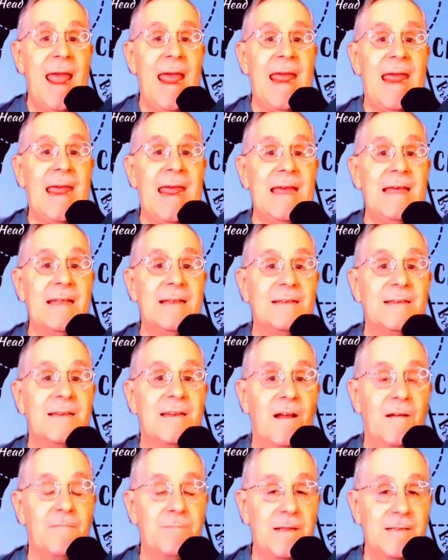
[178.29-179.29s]
and
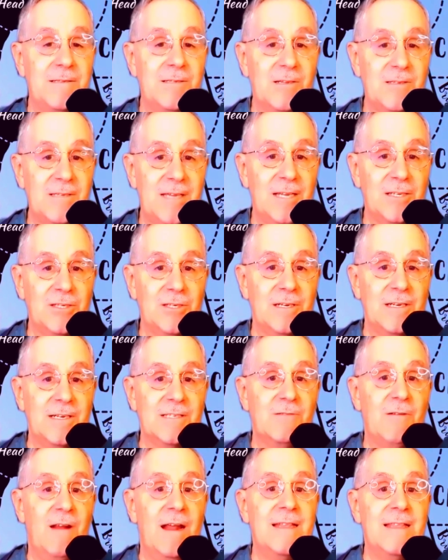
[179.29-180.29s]
Carpizzo's Kitchen
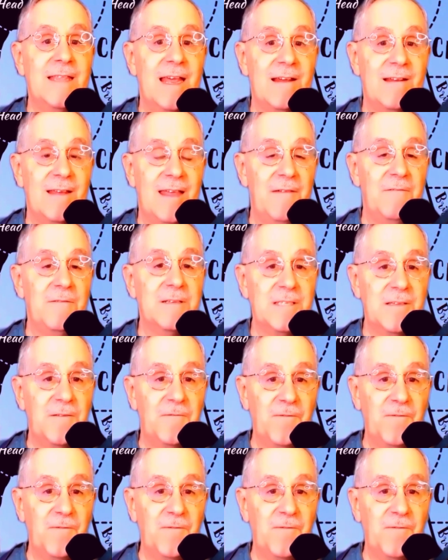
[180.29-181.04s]
is right there. Give us a